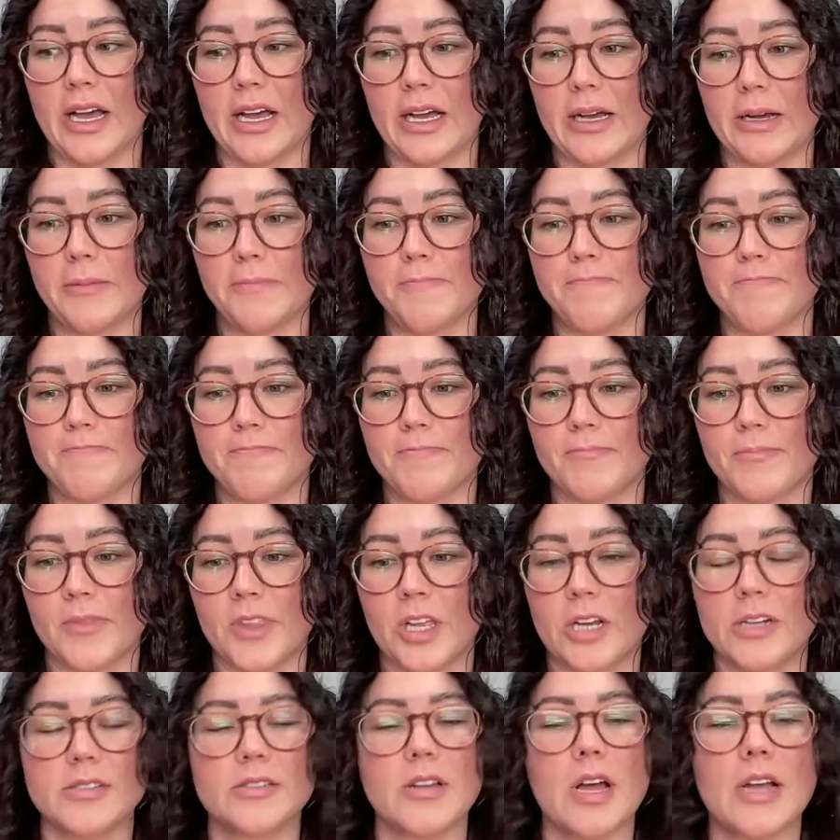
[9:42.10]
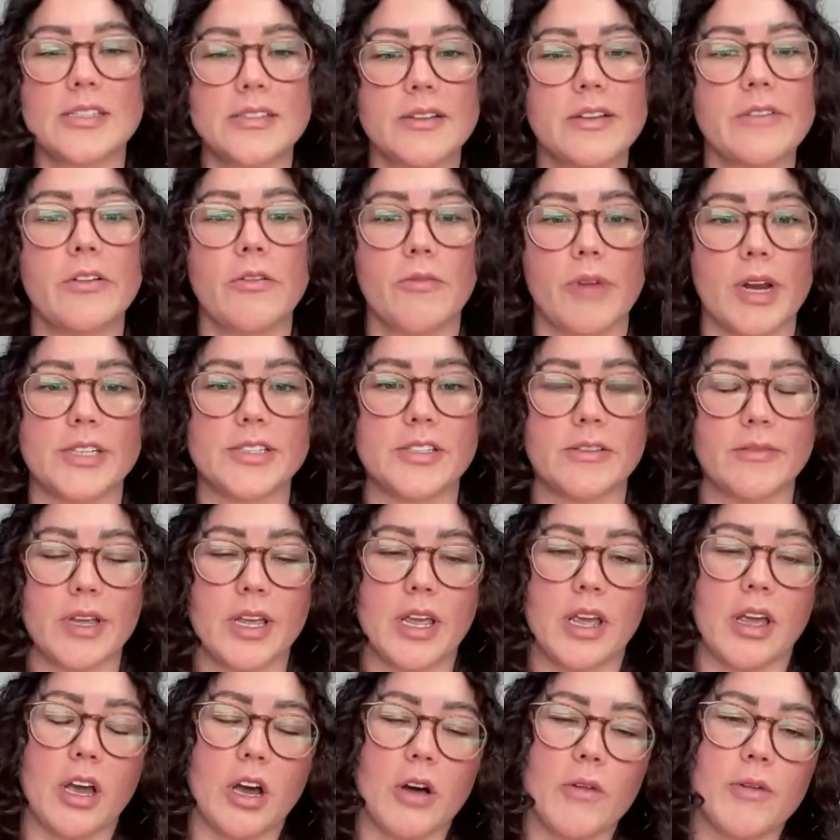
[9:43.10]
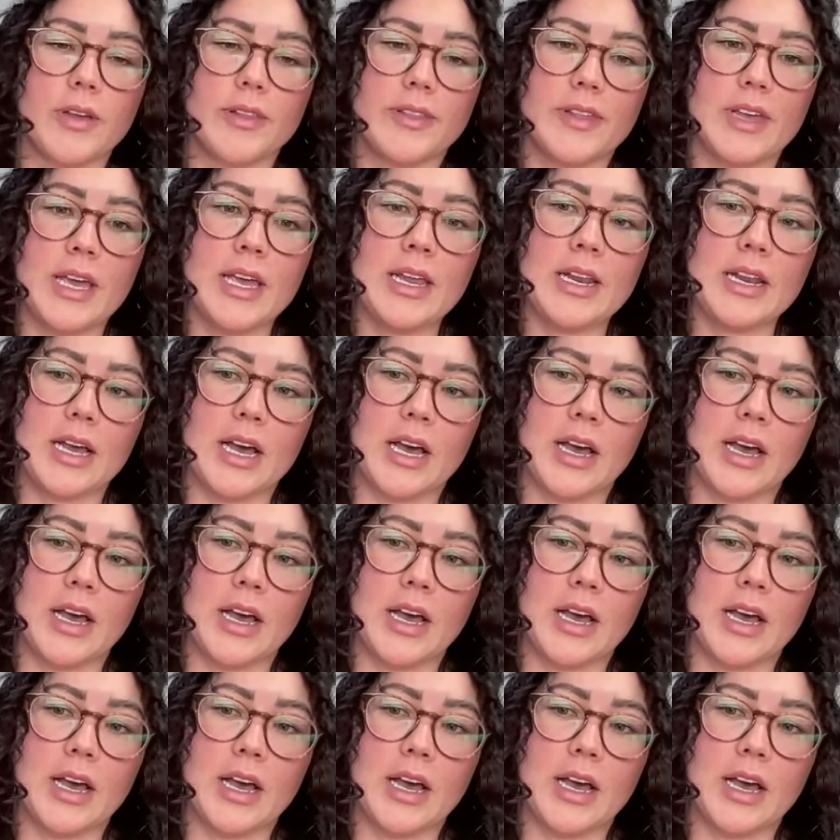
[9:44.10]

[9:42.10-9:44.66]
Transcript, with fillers: Um, there's lots of different ways that we can go with it.